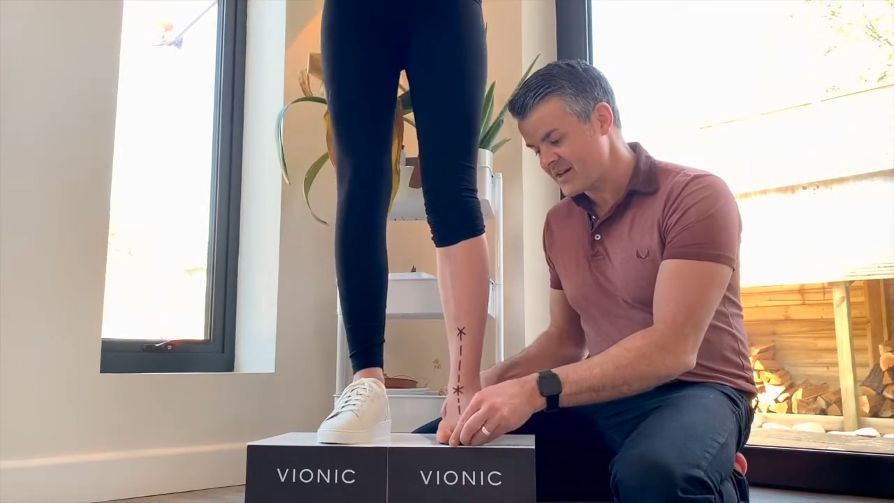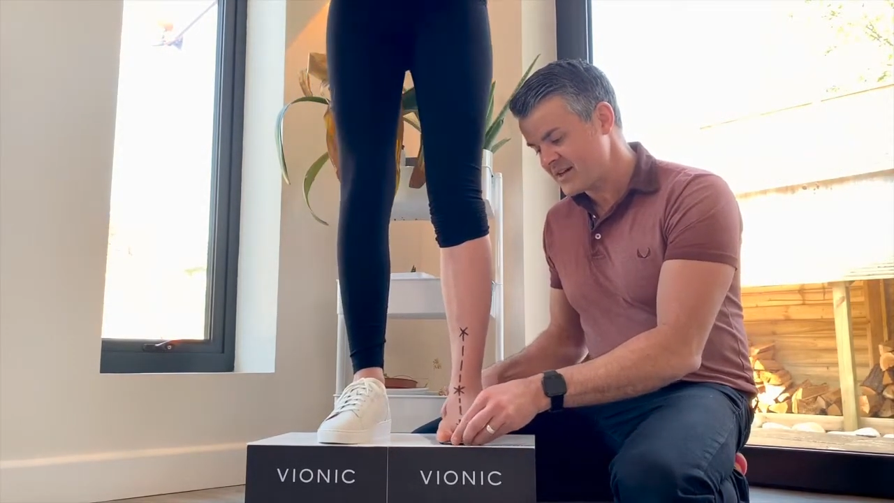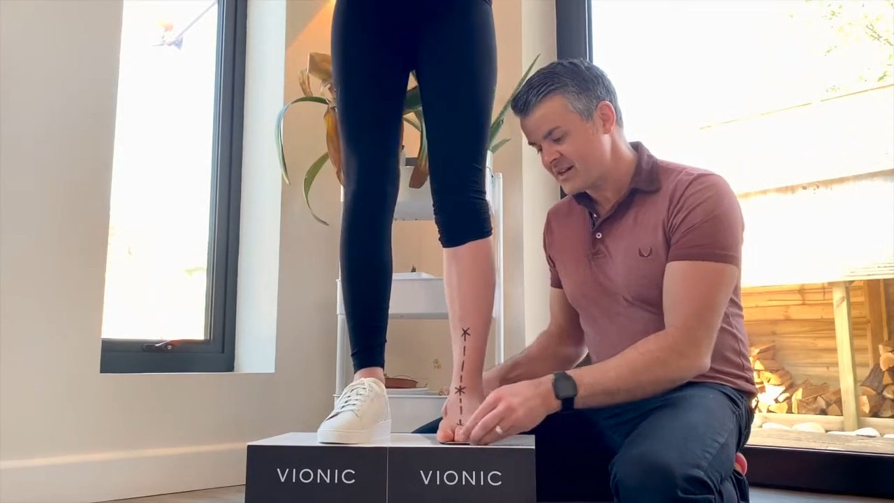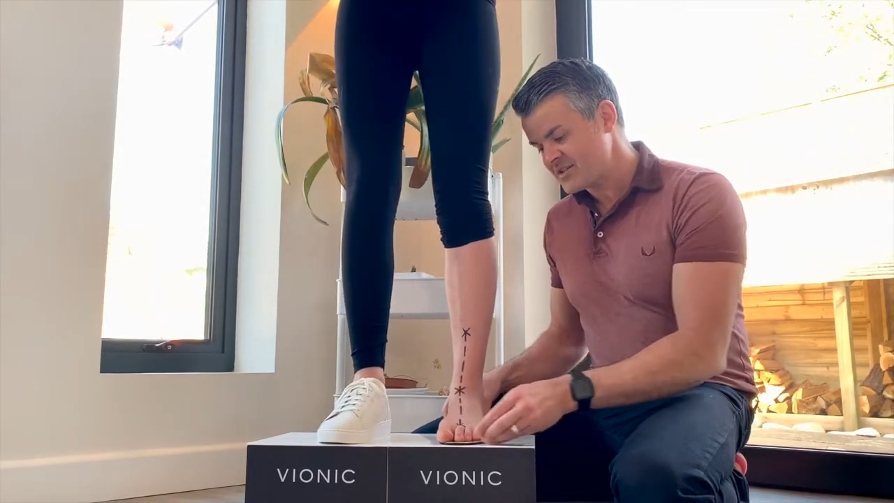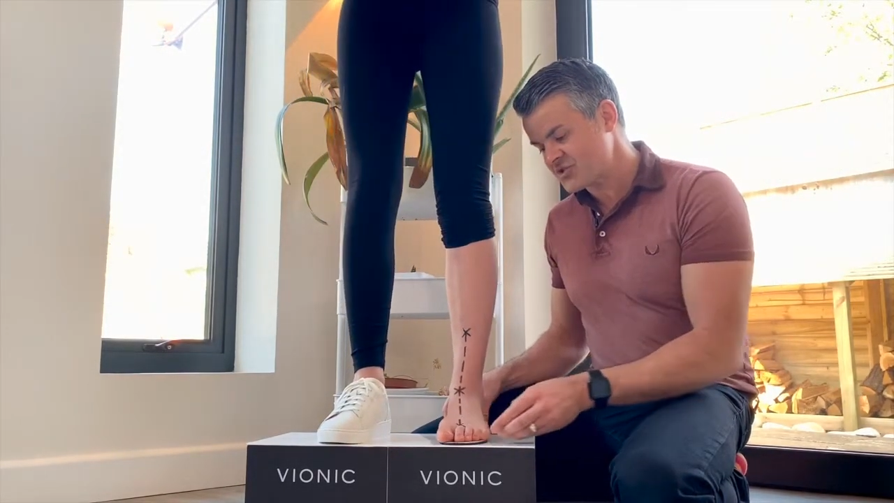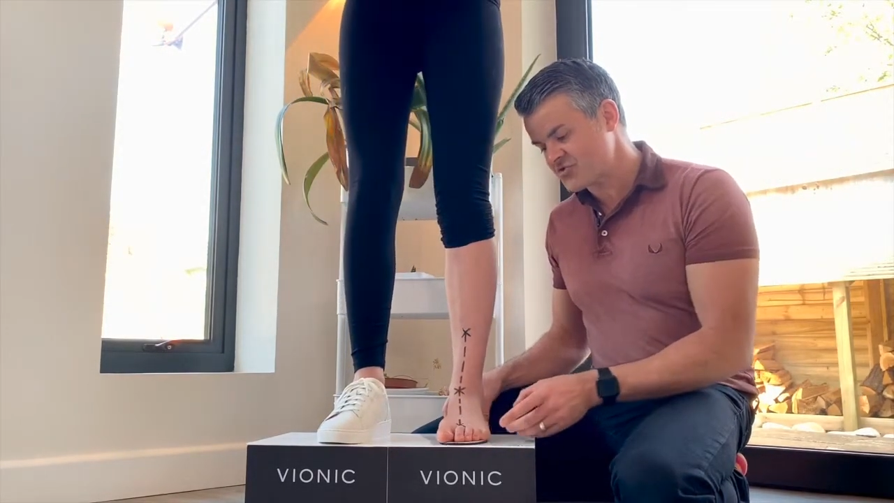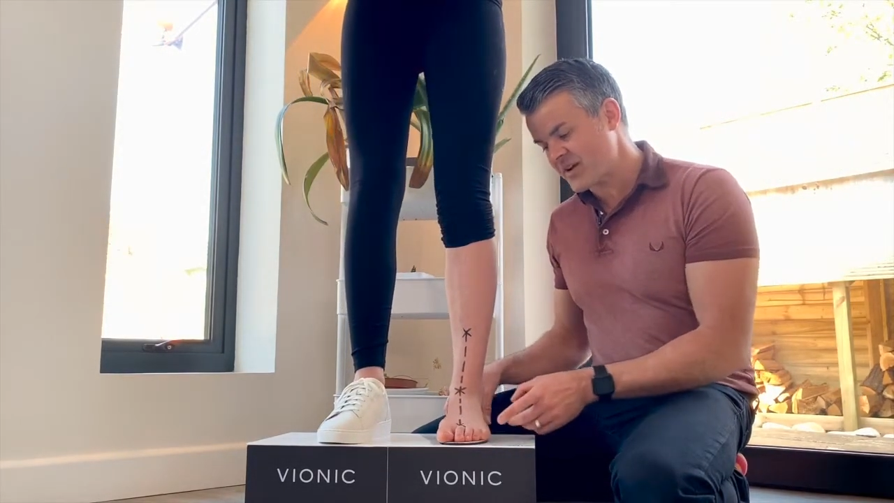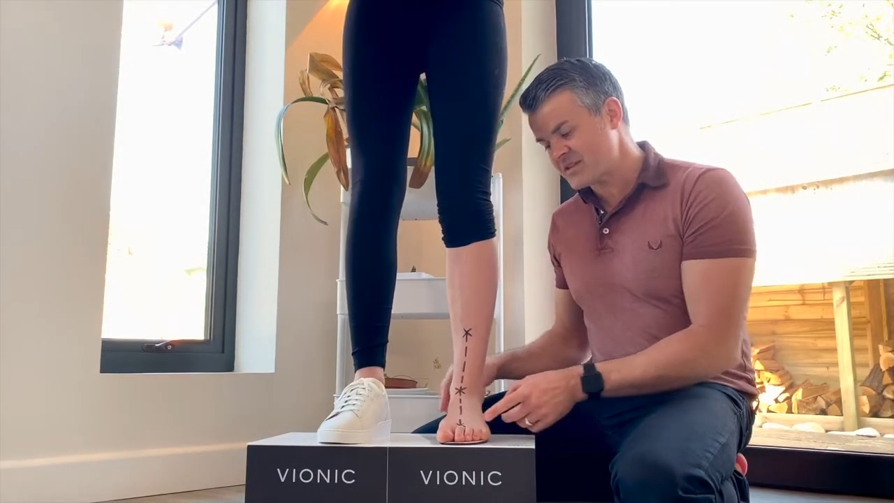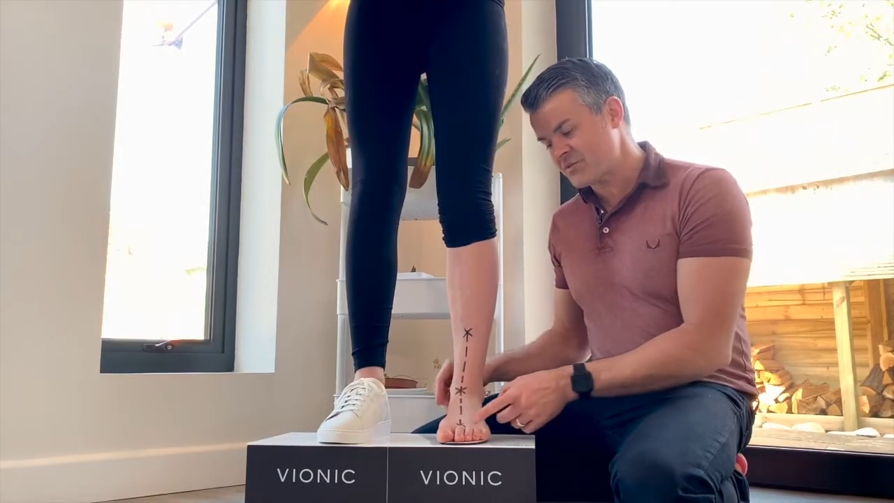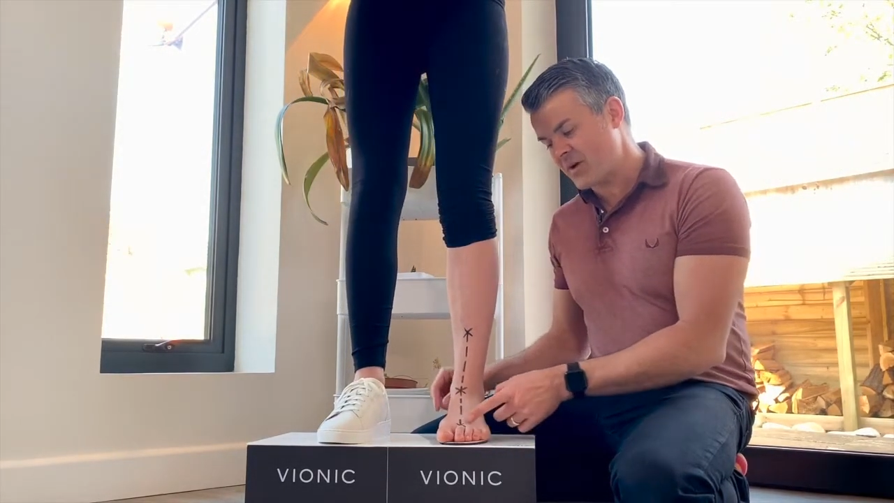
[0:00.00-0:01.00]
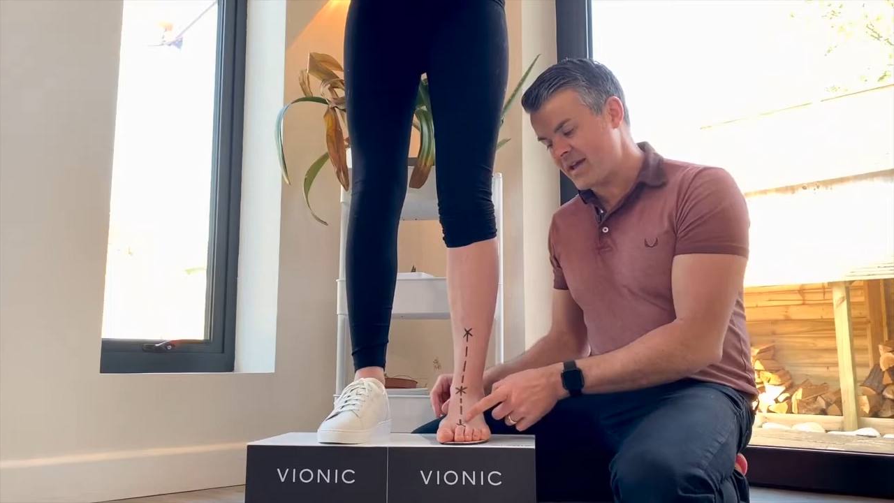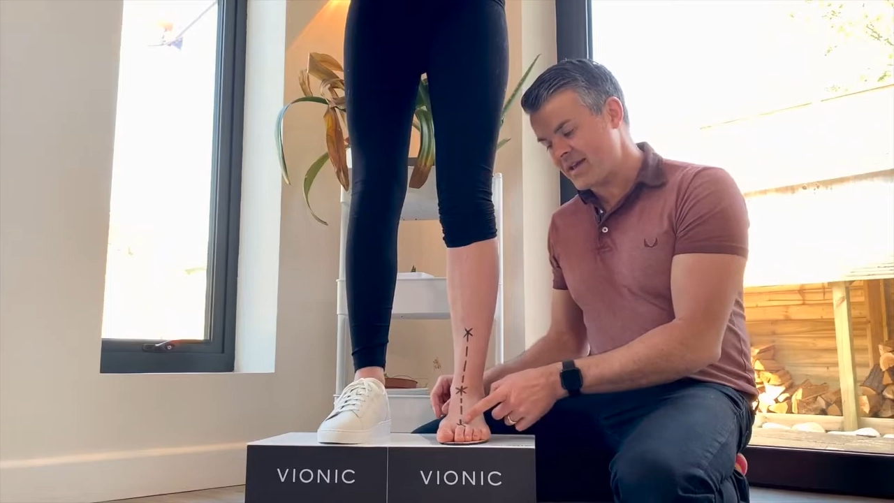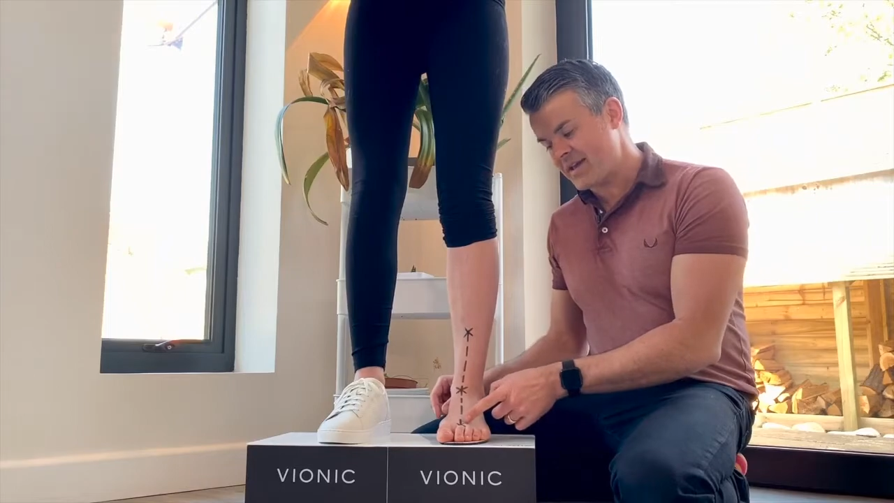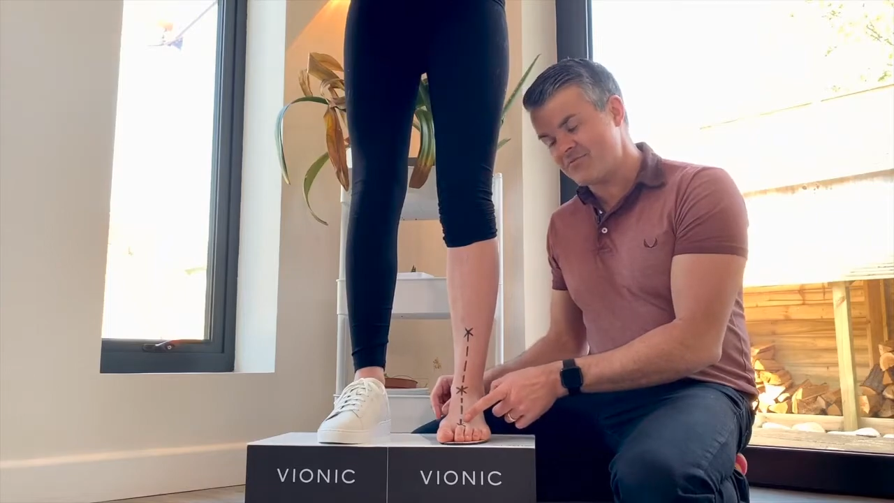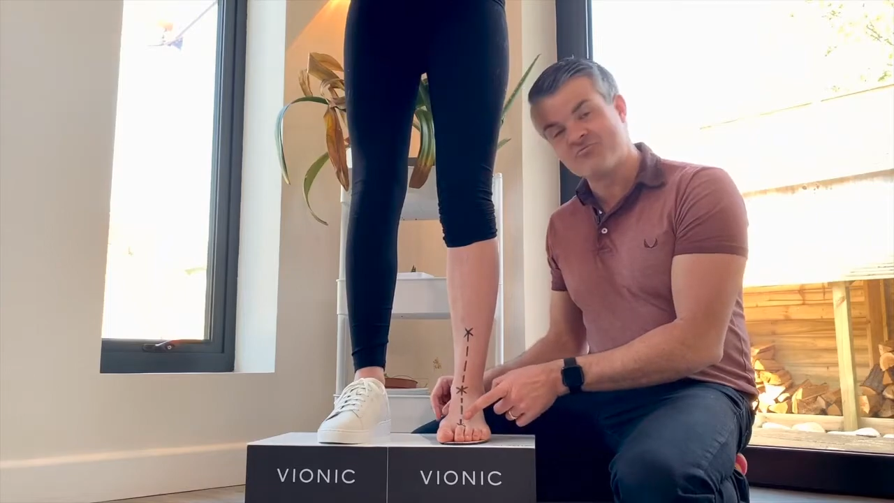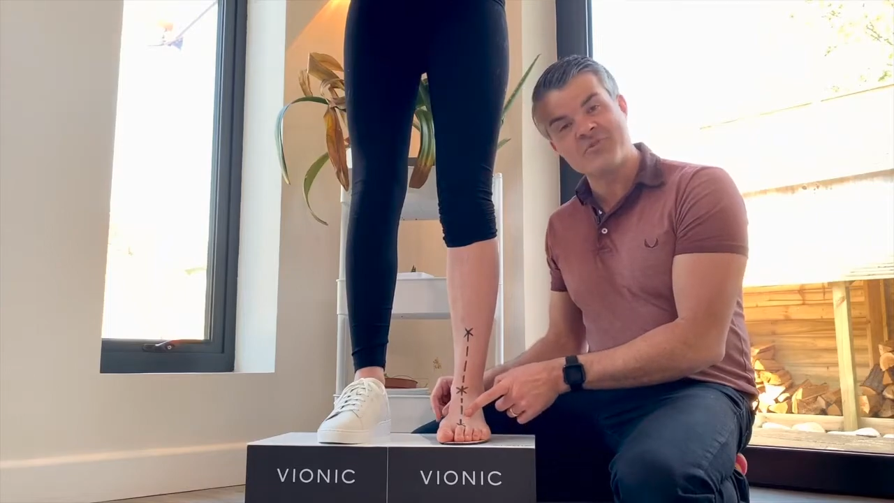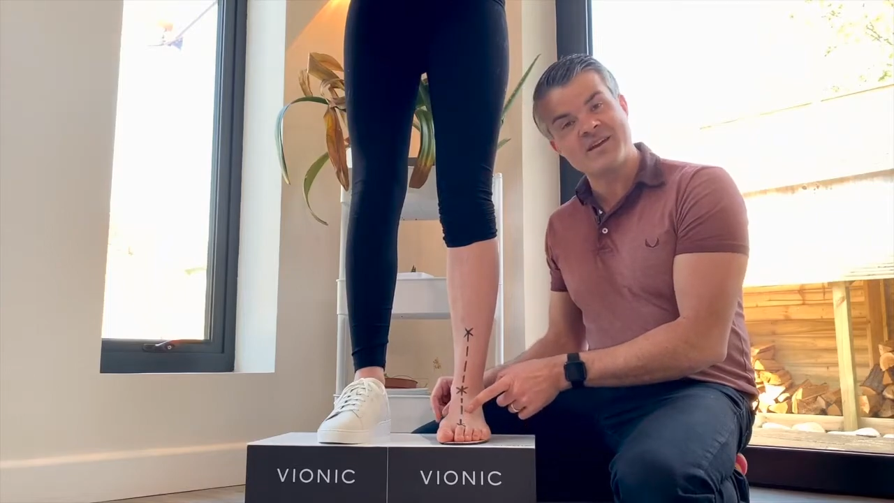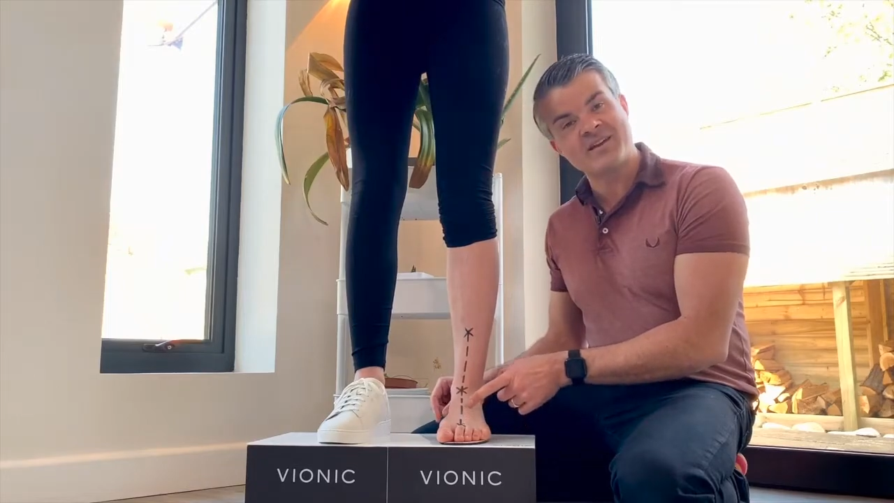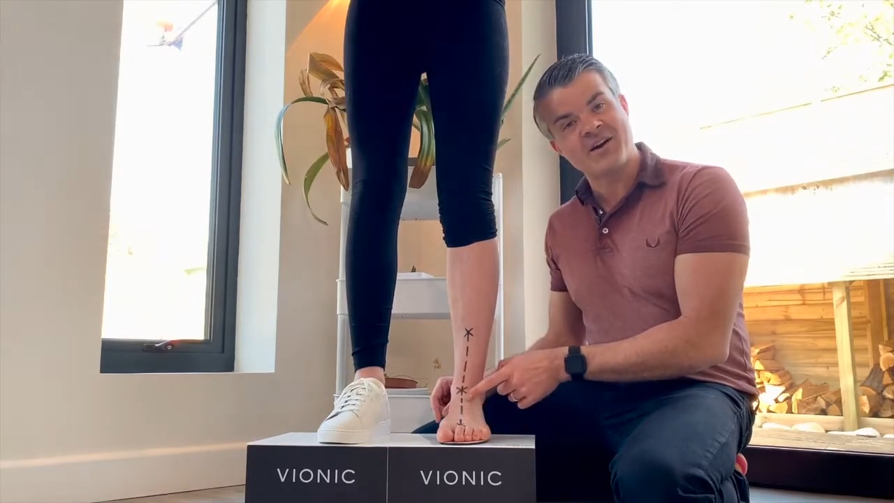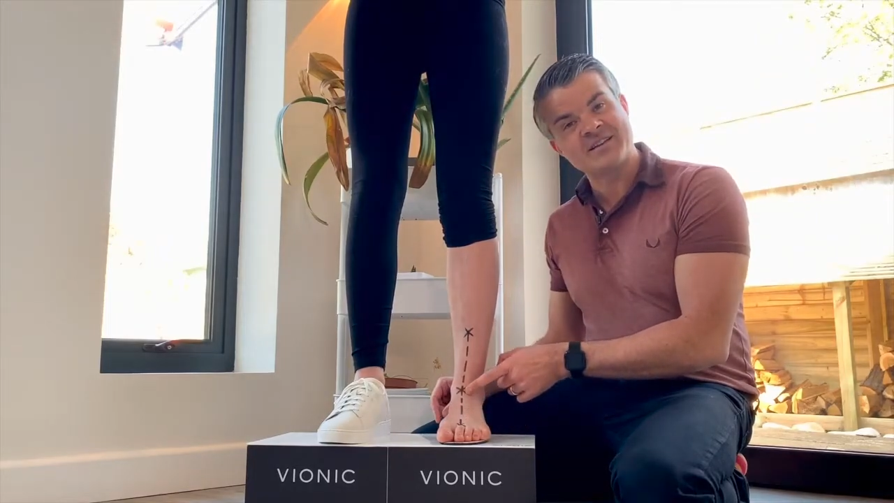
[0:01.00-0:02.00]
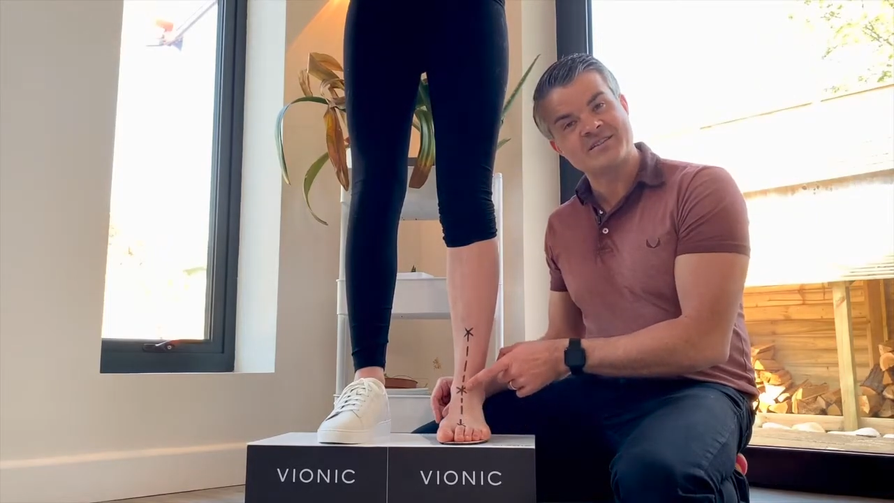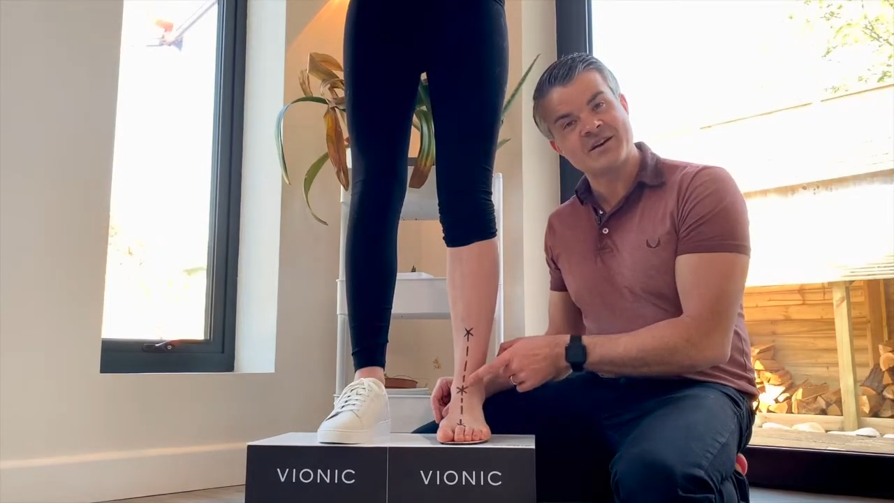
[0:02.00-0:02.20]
straight away it realigns